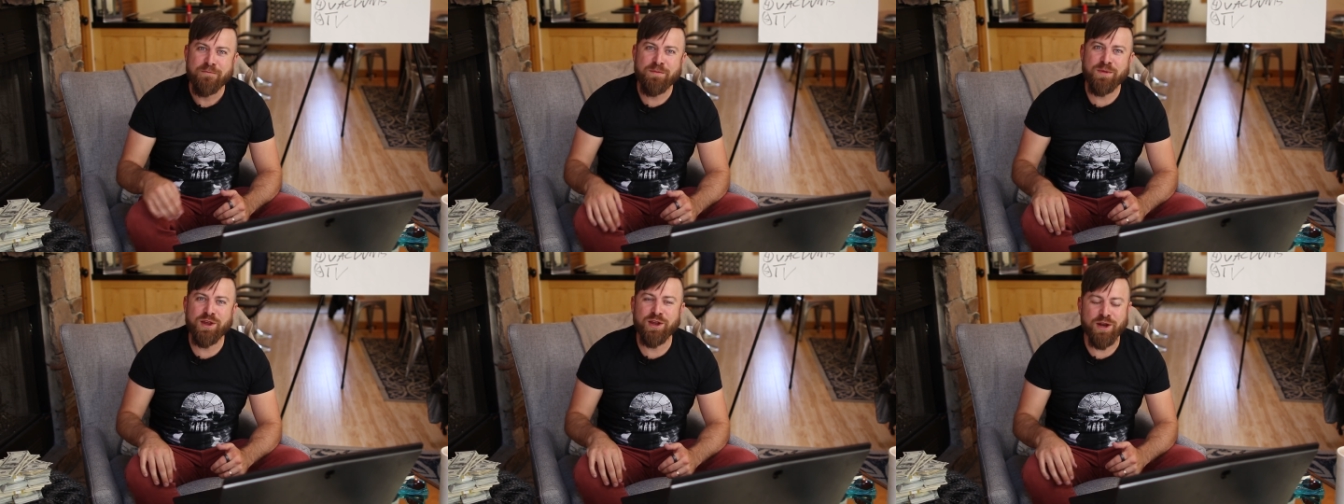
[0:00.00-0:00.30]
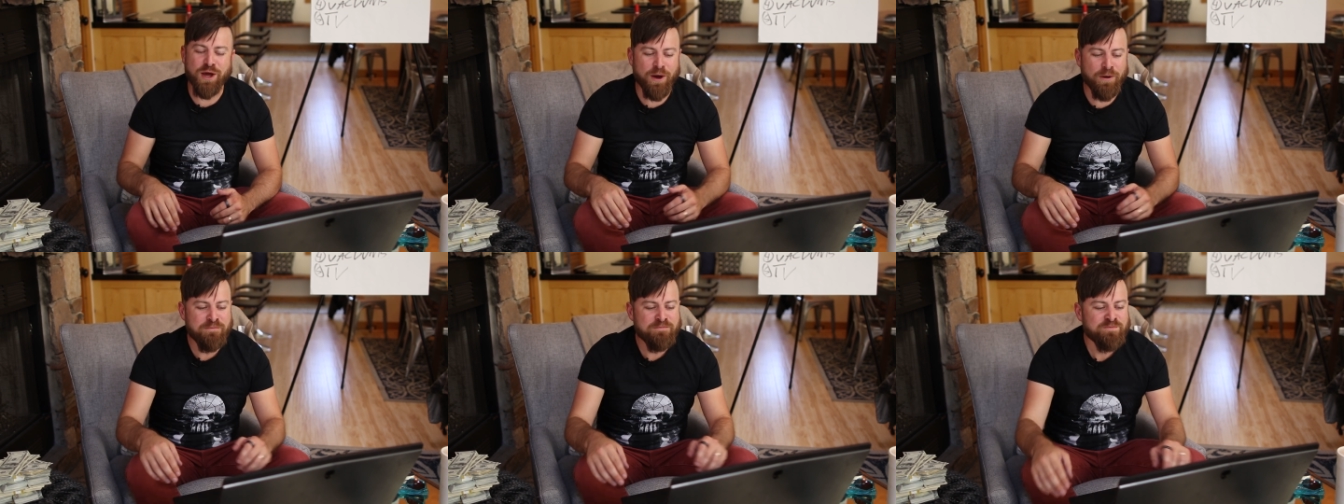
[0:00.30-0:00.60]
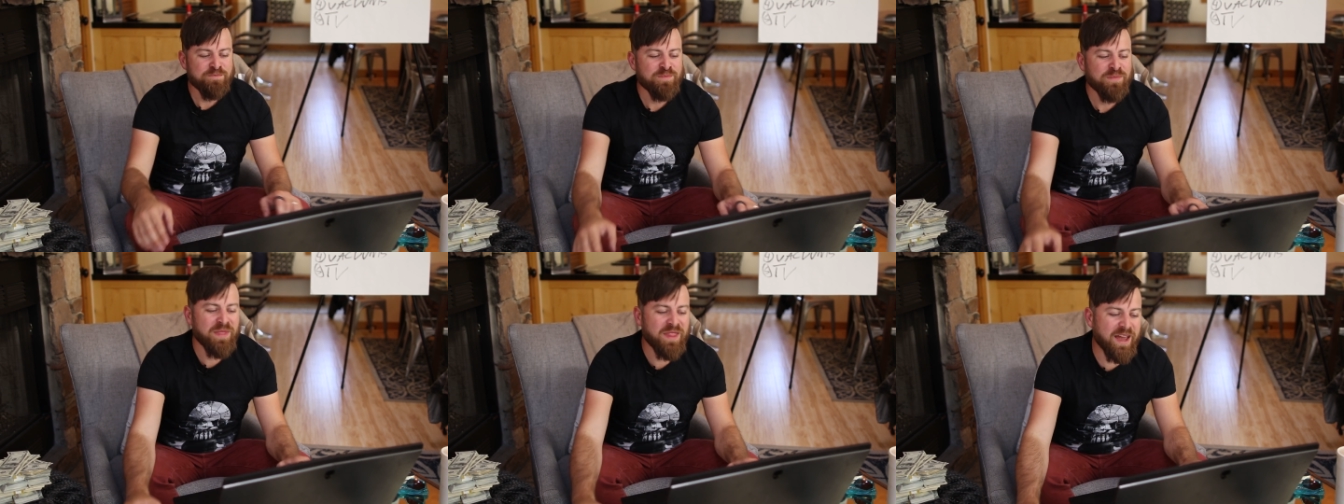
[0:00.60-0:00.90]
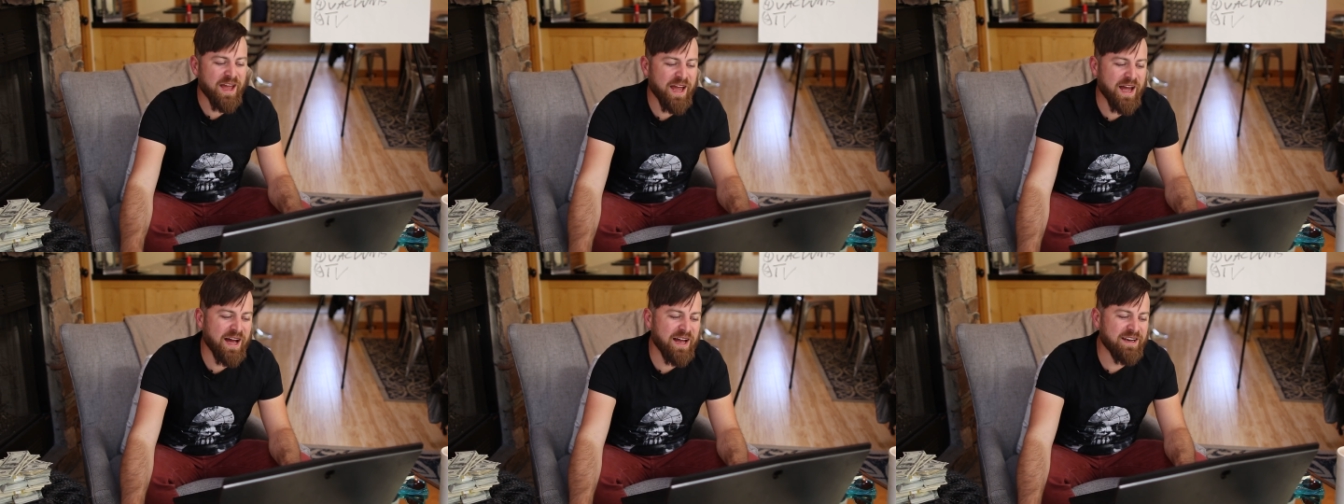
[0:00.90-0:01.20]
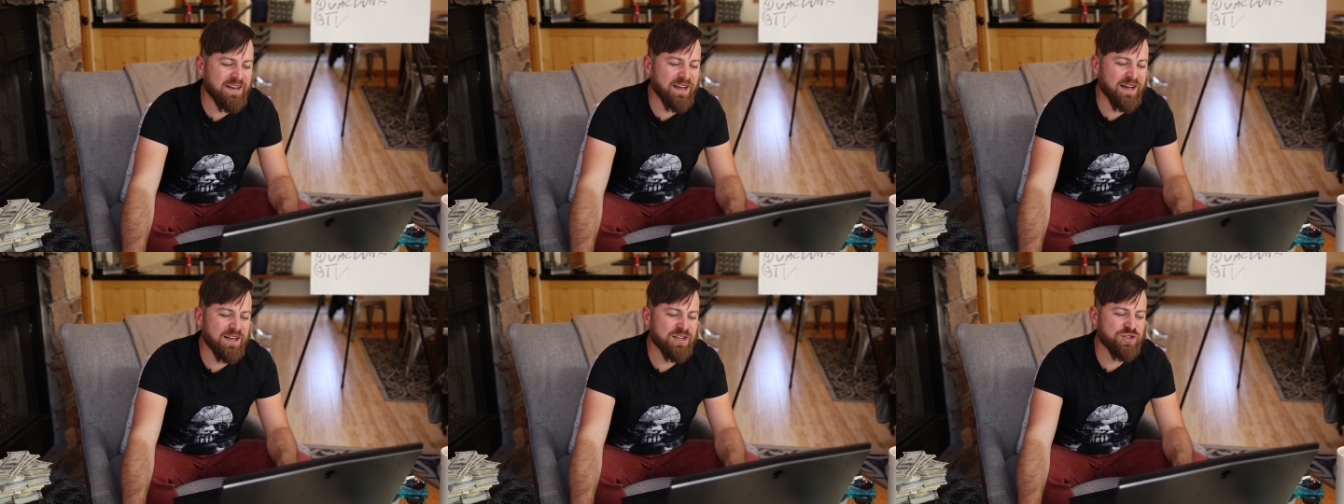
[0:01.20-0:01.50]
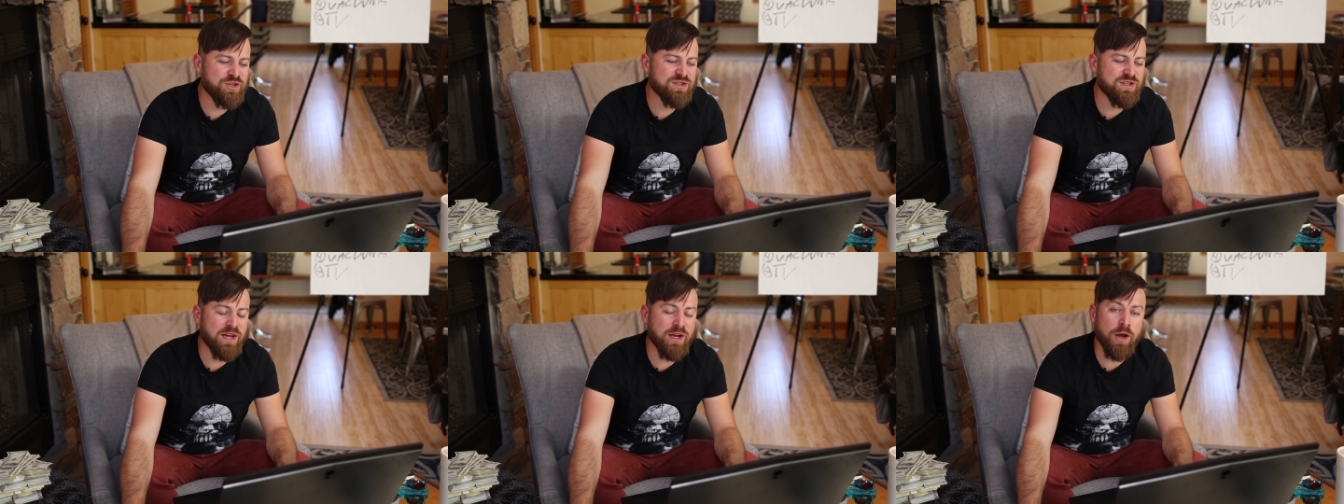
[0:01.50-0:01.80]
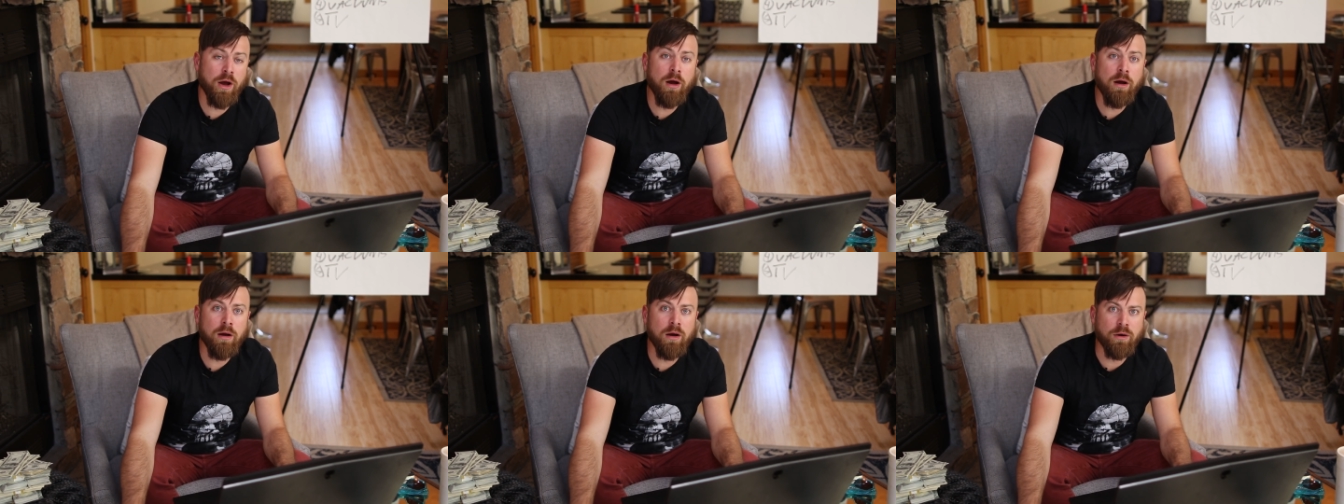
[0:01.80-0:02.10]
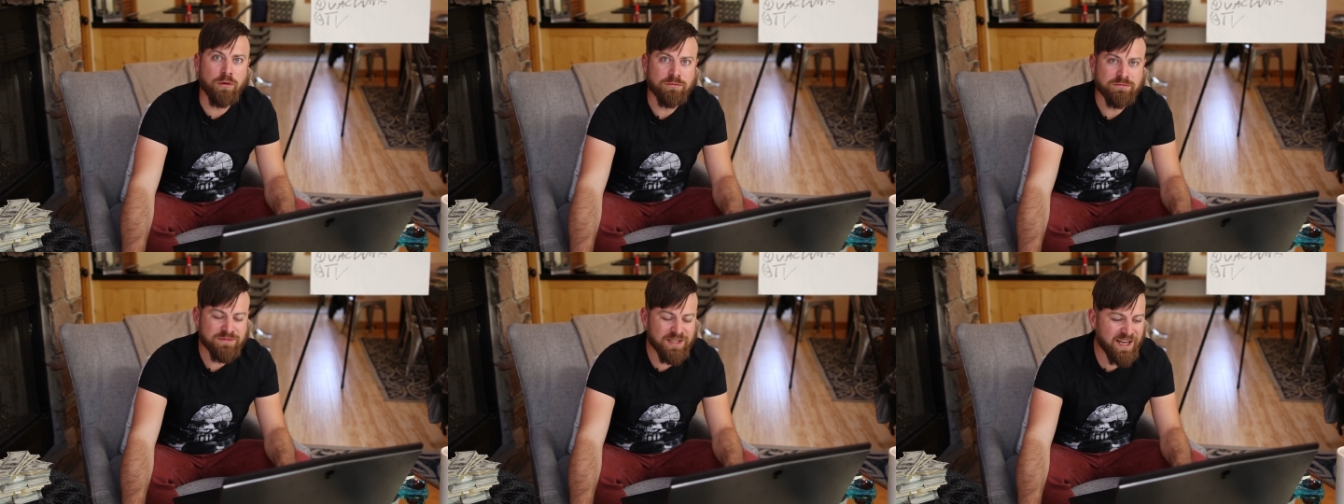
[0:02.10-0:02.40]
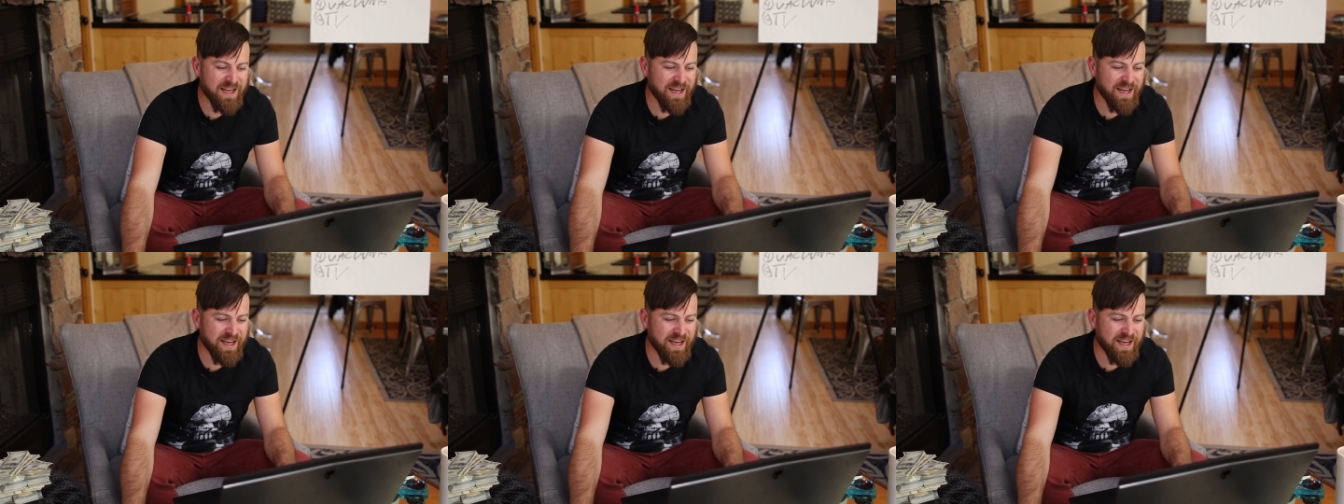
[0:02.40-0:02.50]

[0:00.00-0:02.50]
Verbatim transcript: you know? And she was like, oh,